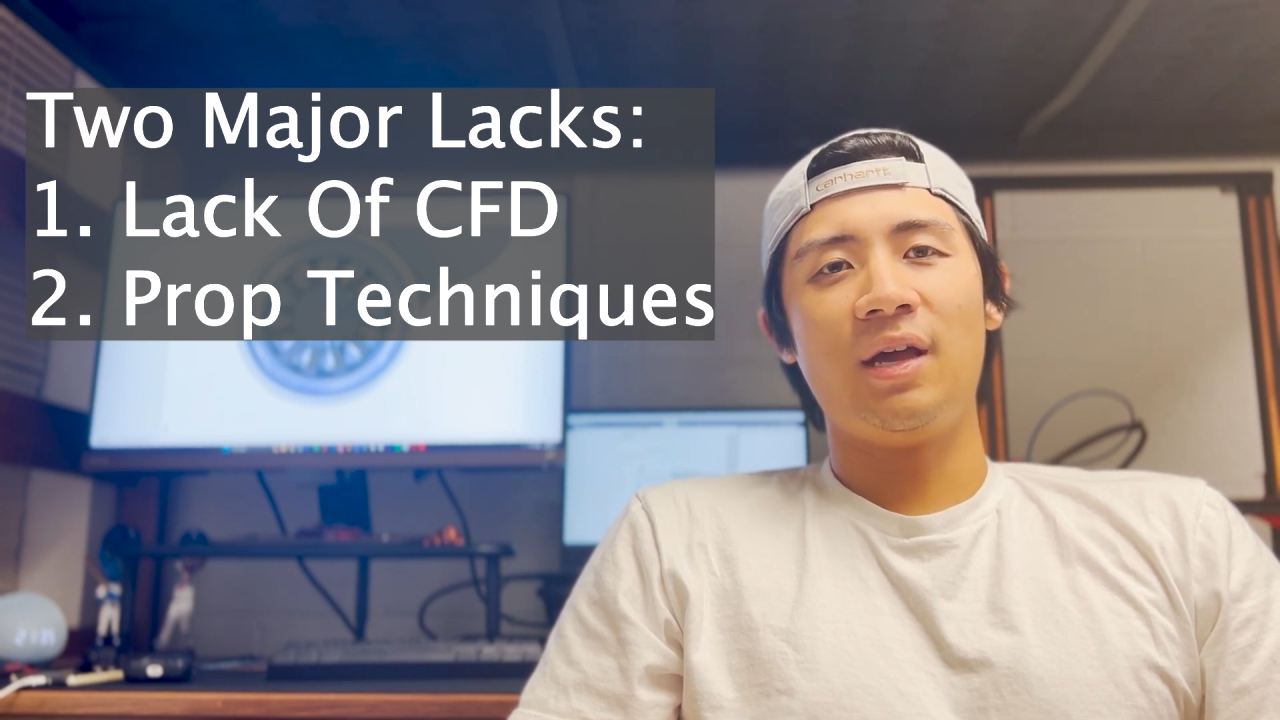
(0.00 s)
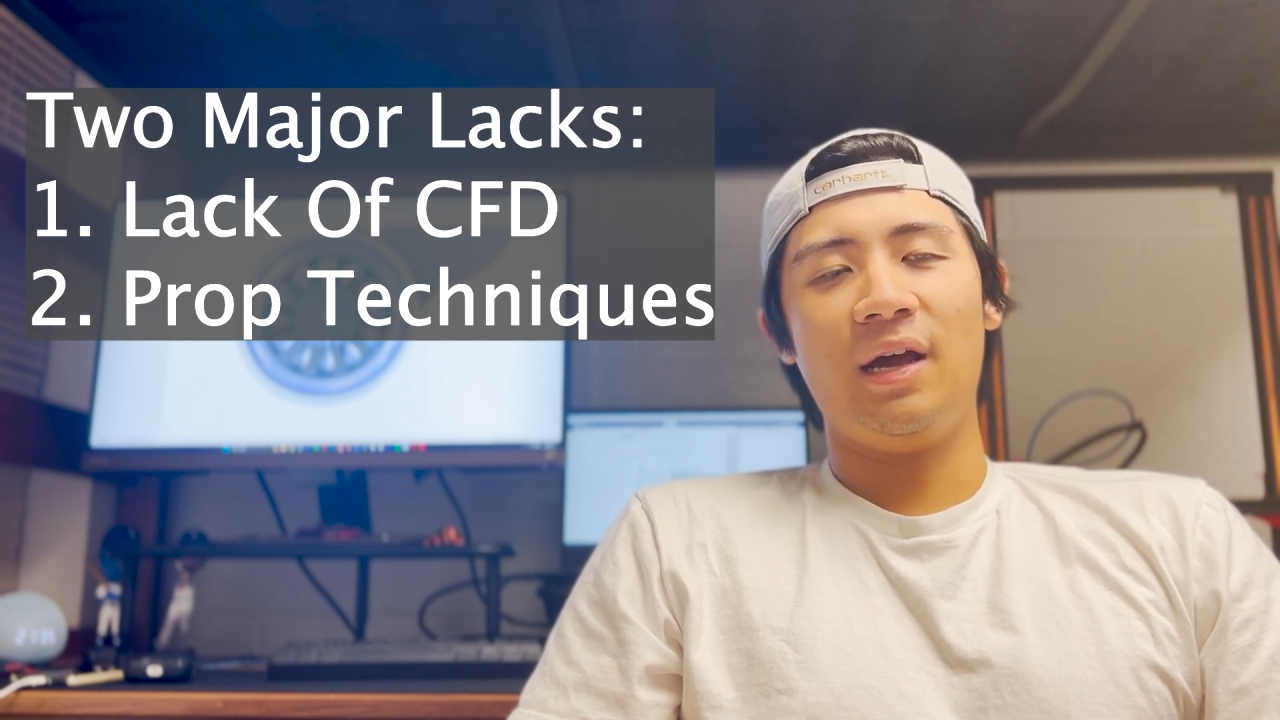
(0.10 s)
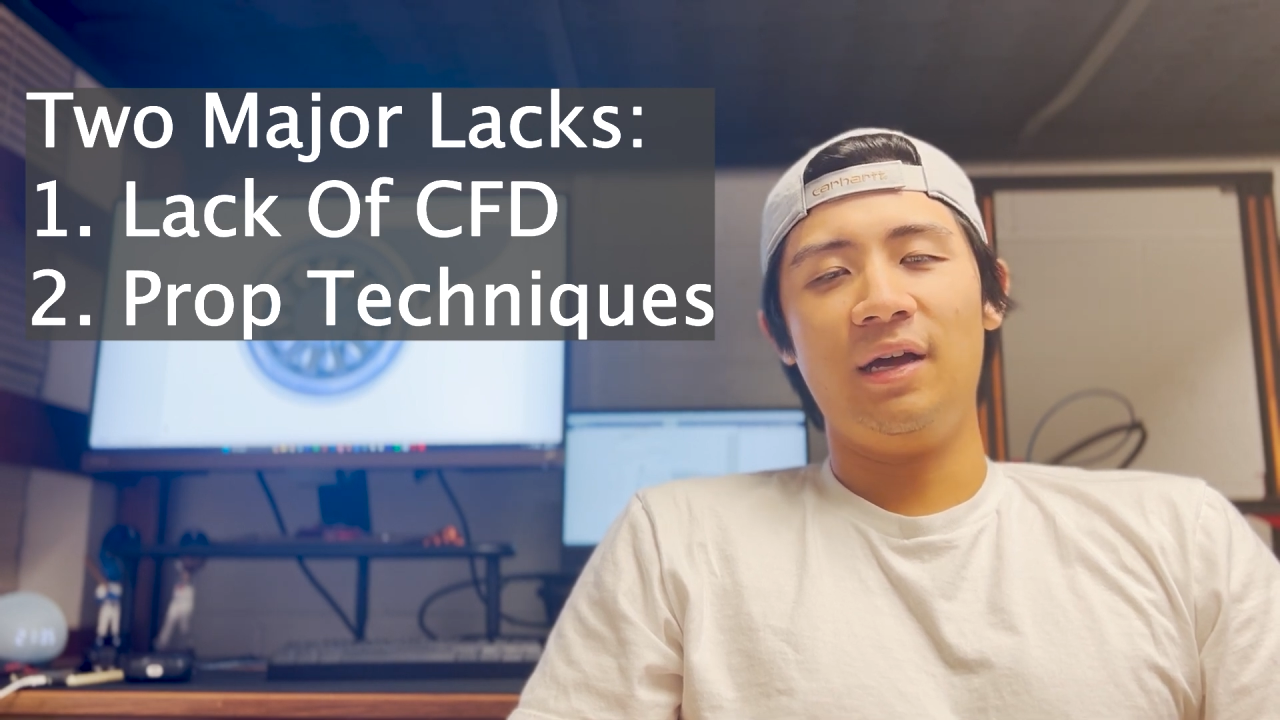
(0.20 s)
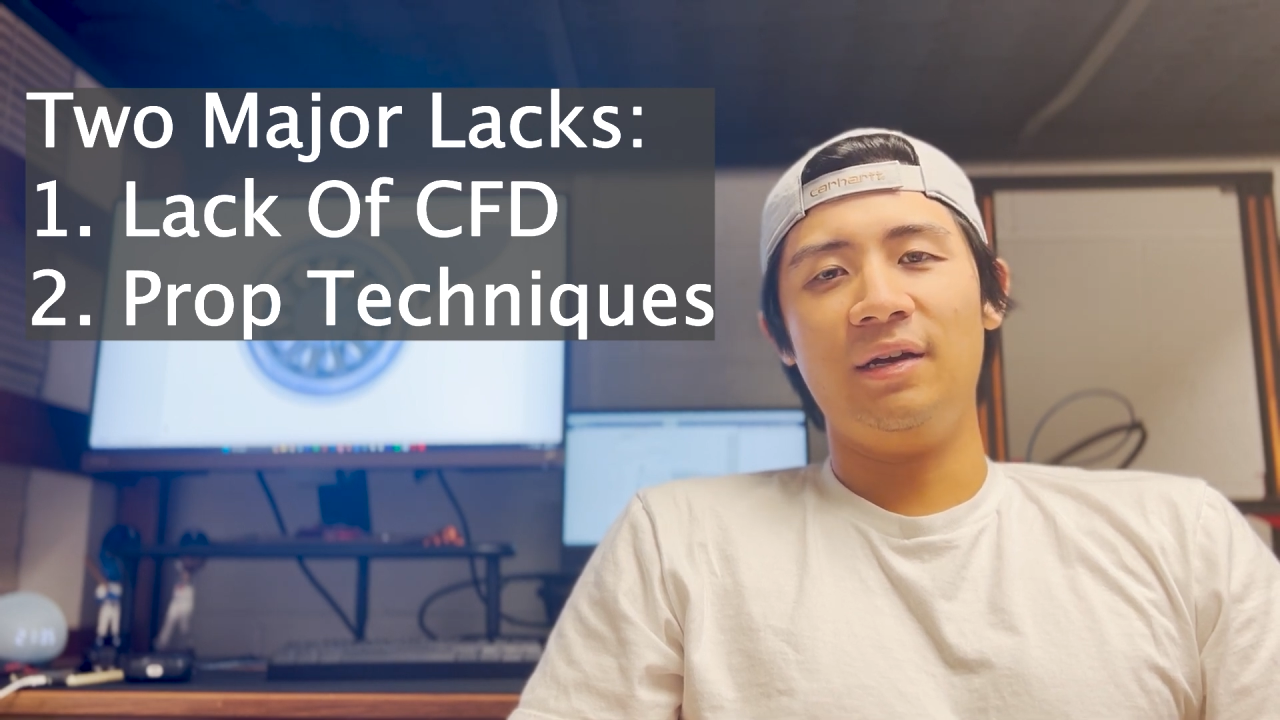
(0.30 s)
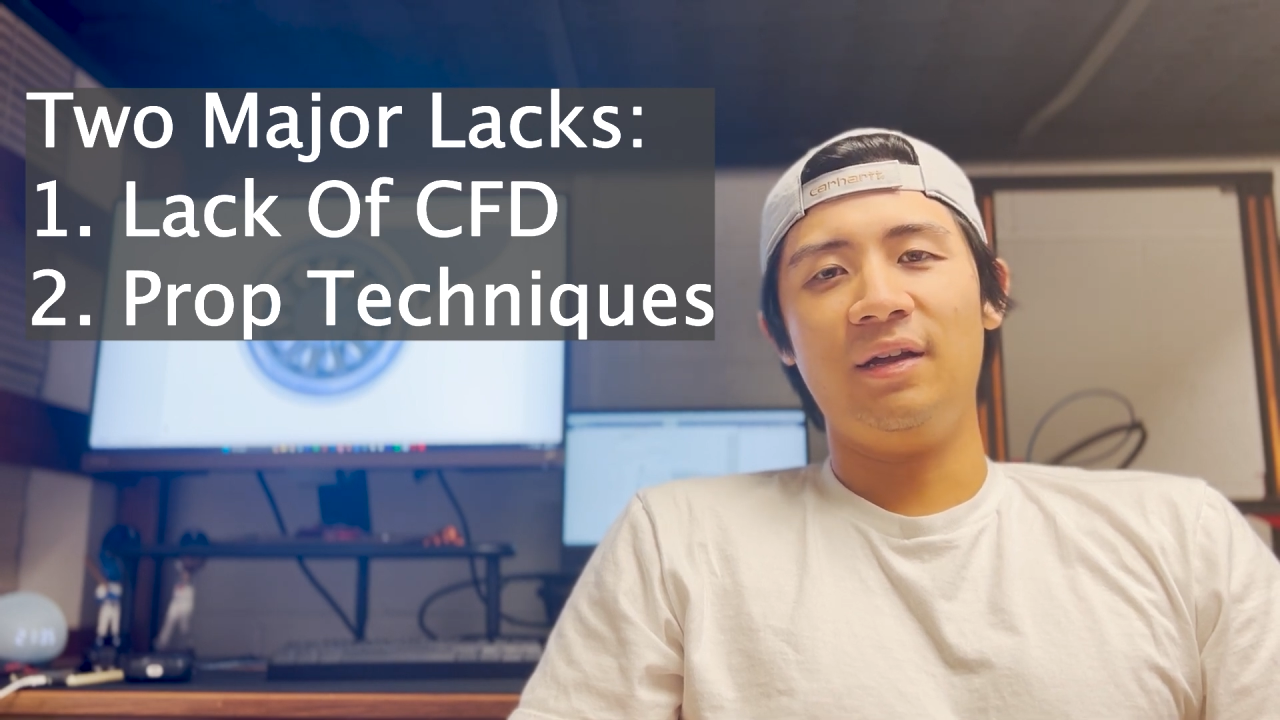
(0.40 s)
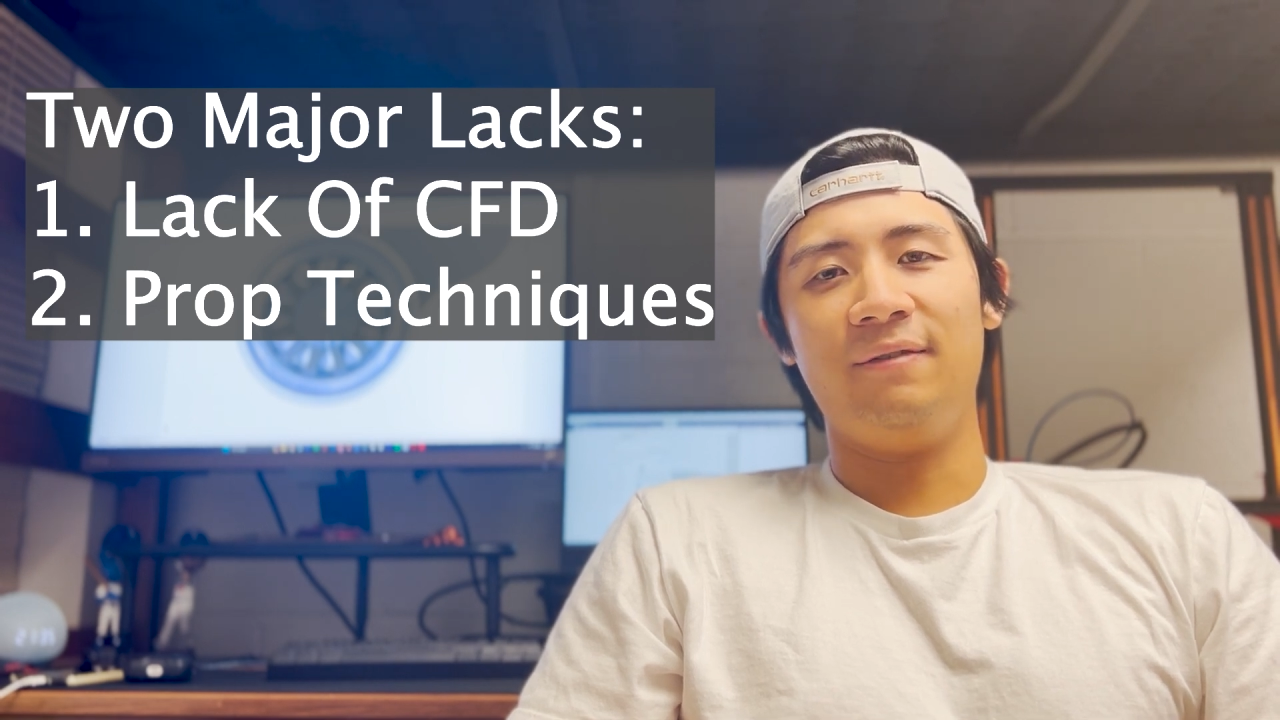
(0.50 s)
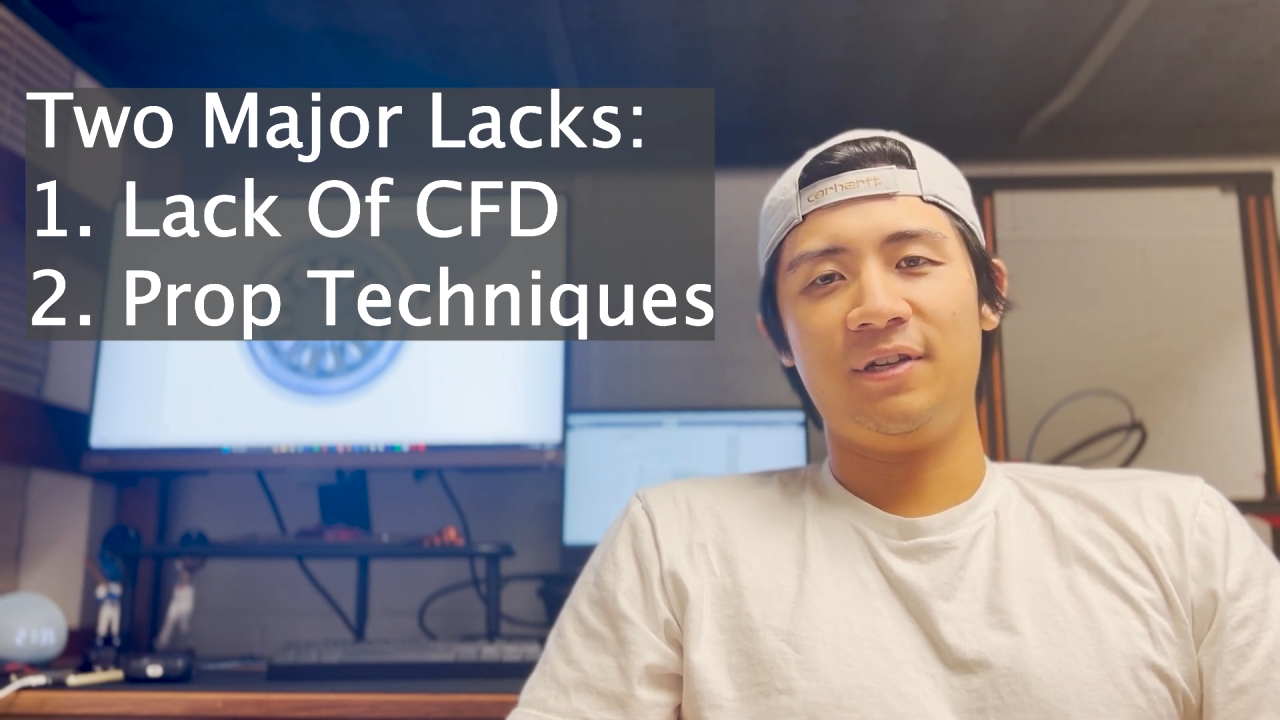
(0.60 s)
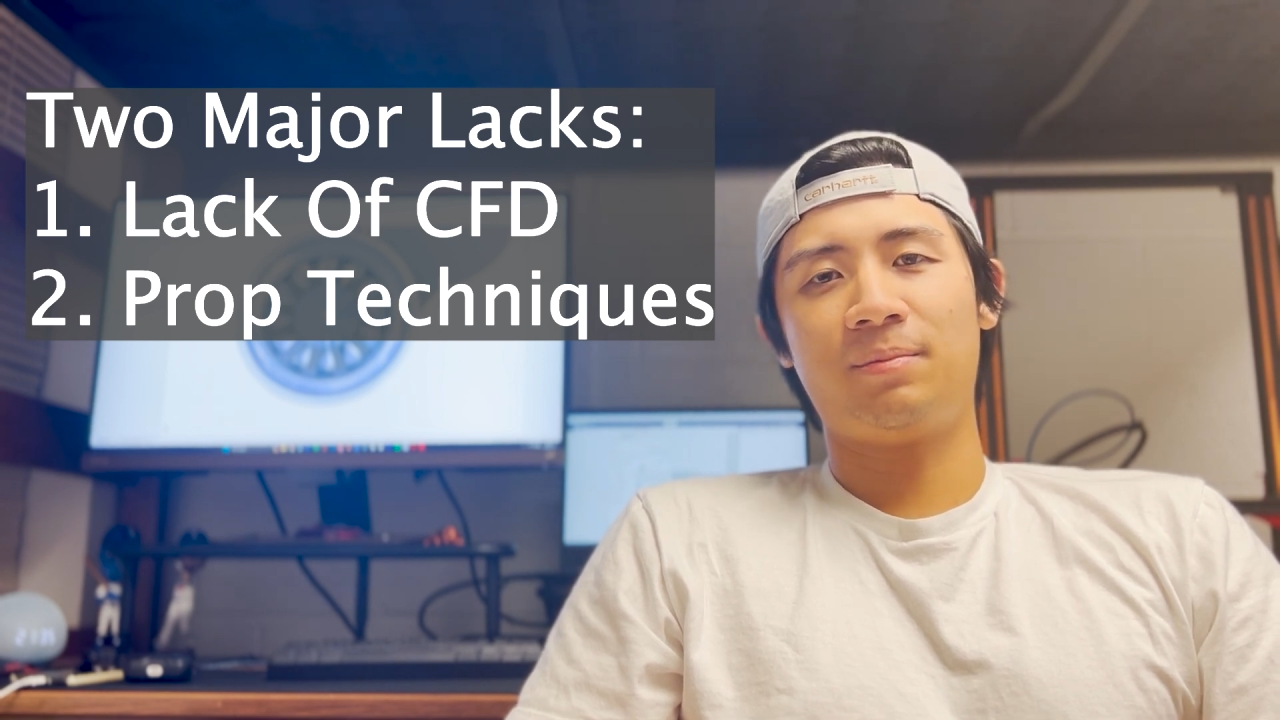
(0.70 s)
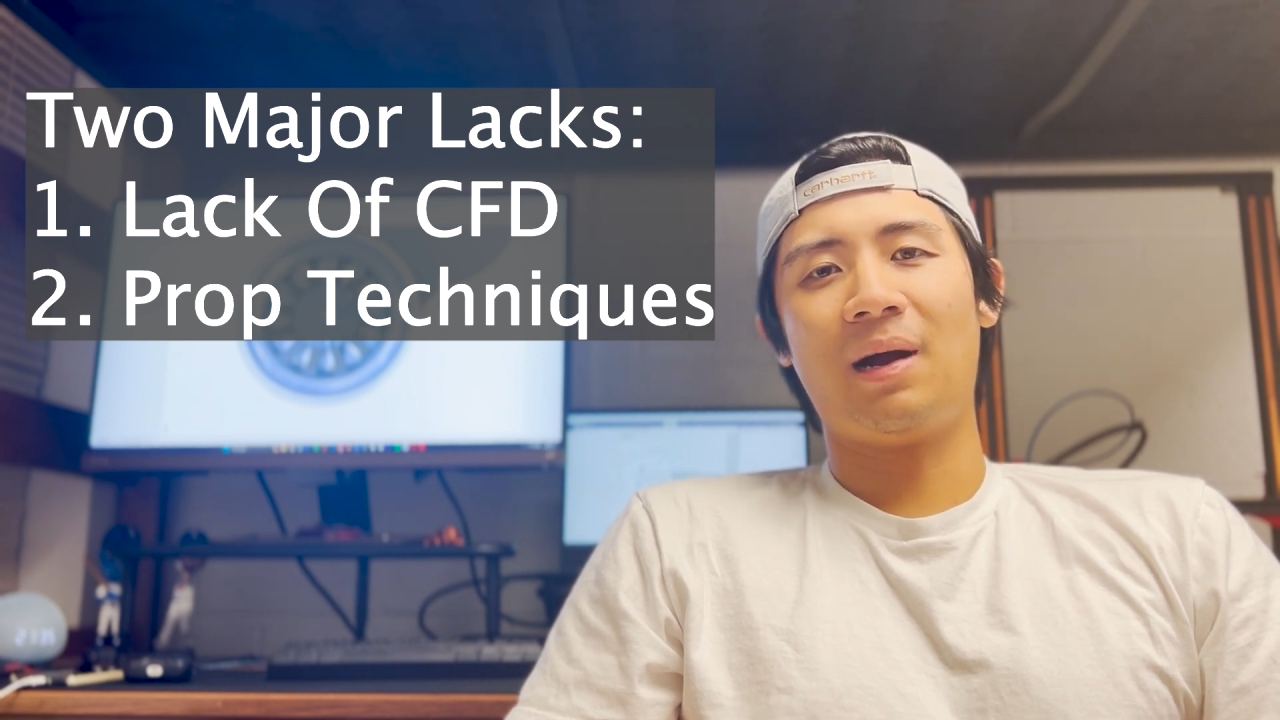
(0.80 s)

and if it's